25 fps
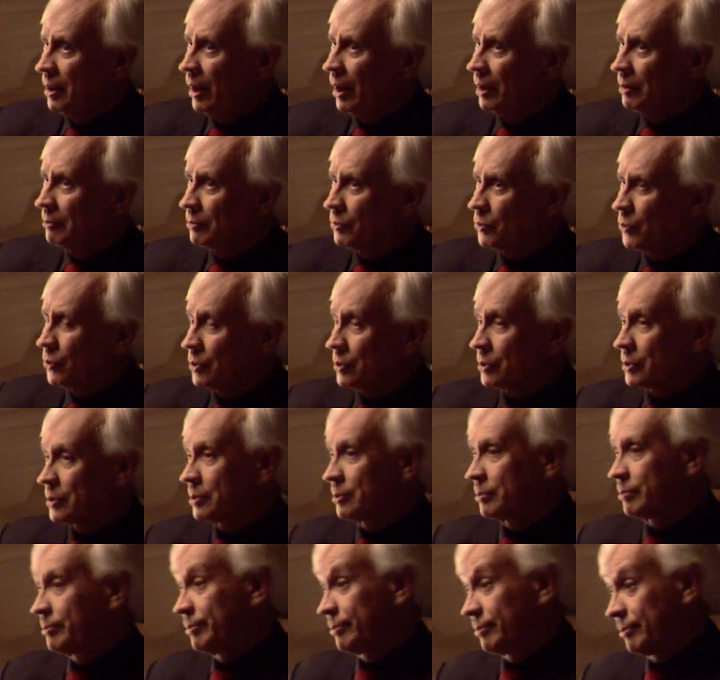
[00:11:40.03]
And of course,
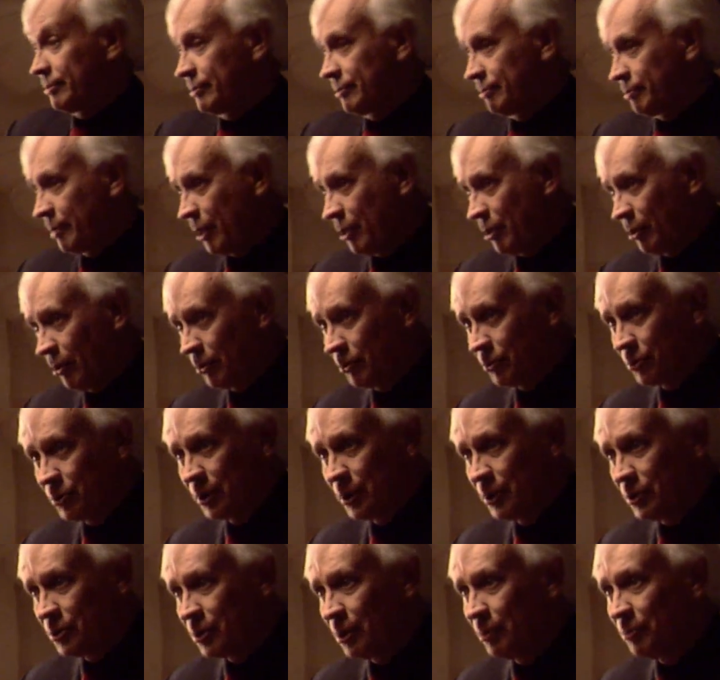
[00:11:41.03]

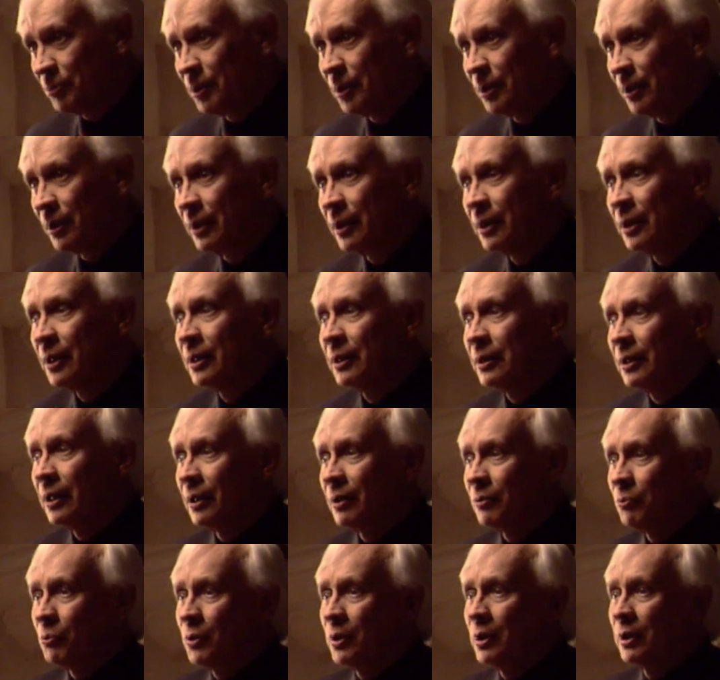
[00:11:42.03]
pathology is something
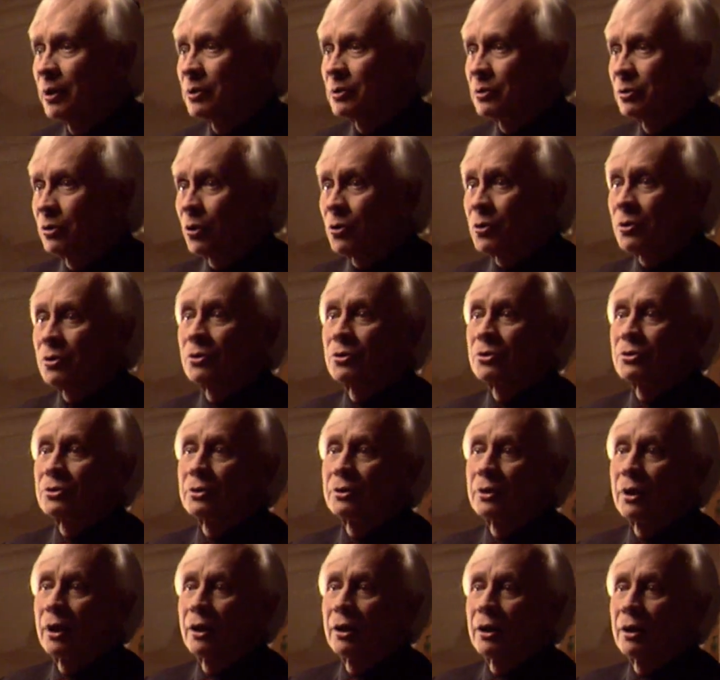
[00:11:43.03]
that we as doctors
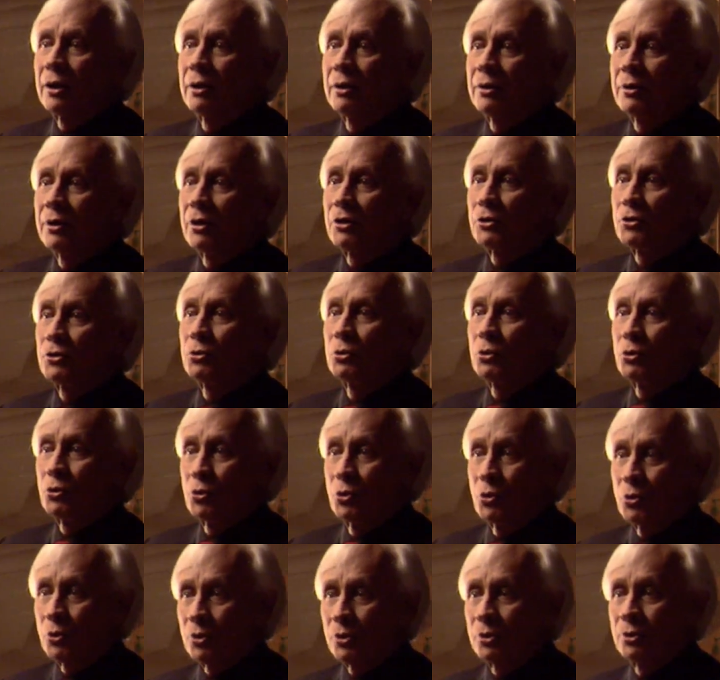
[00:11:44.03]
are there to
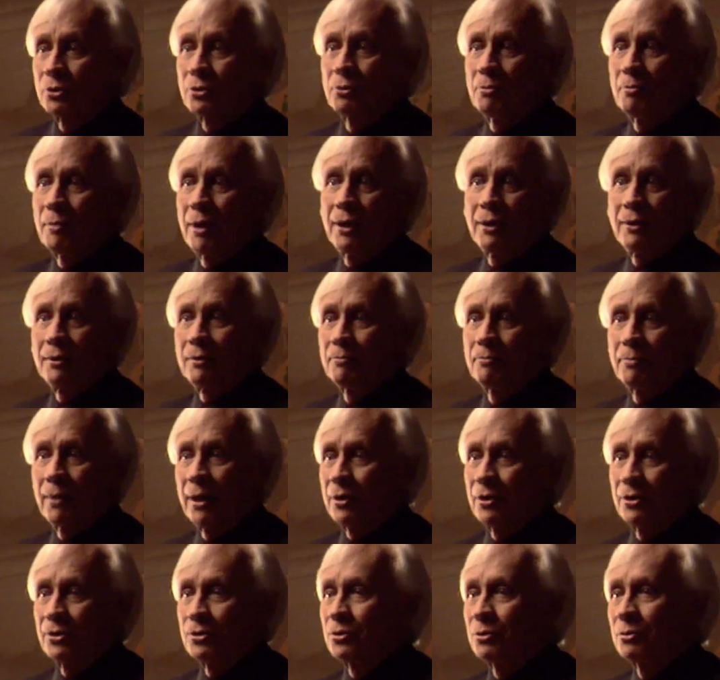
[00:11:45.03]
cure, to make
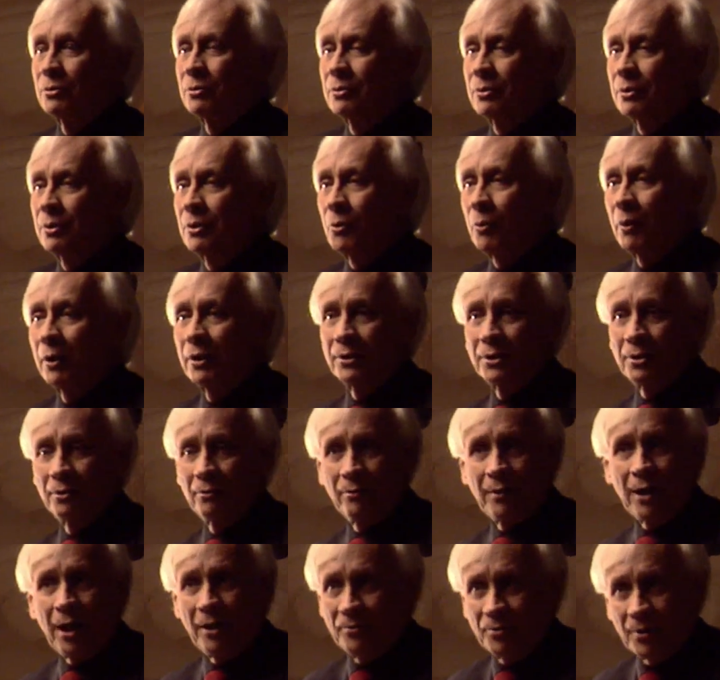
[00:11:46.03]
better, so quality
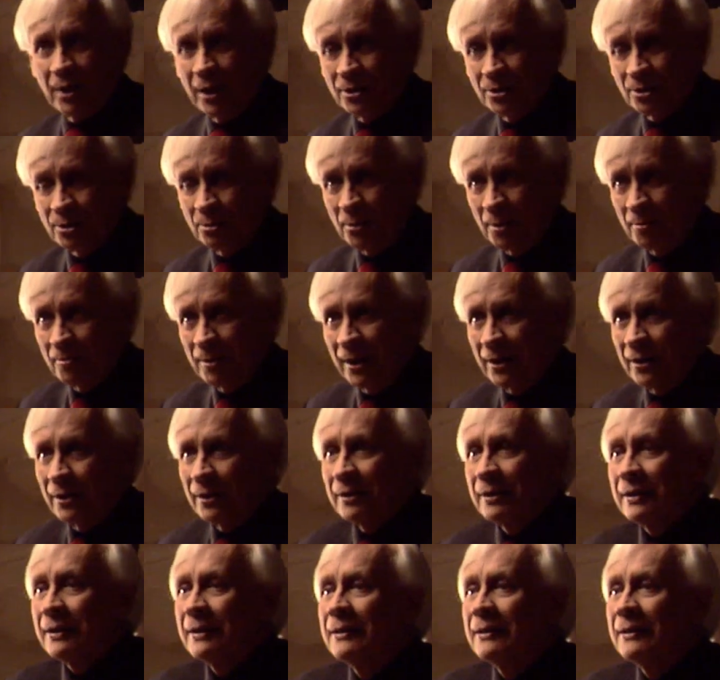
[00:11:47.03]
of life gets to be better.